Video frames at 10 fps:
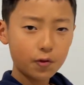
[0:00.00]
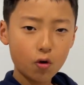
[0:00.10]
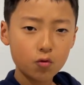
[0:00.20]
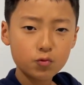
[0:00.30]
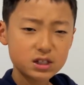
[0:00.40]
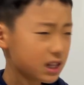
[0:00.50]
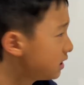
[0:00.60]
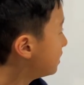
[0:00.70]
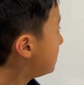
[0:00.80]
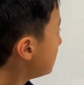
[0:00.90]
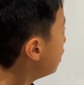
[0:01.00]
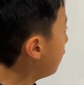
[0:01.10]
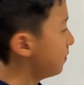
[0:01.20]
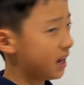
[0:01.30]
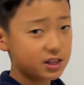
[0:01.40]
of all, we see that the
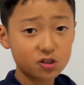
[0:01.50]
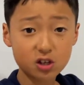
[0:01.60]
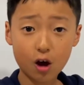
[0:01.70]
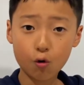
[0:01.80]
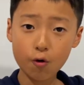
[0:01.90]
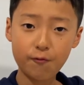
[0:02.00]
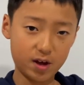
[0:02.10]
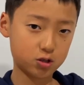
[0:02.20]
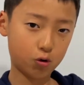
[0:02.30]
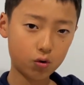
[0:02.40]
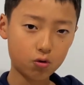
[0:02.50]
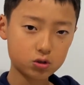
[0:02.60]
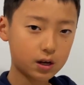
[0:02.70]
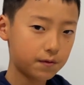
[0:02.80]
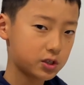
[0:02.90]
denominators are all
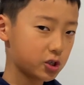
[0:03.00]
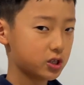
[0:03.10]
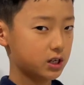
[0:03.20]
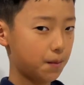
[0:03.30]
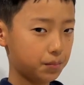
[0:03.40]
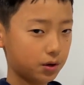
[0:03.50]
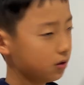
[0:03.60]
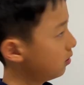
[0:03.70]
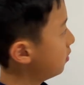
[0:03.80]
factorials of a certain number.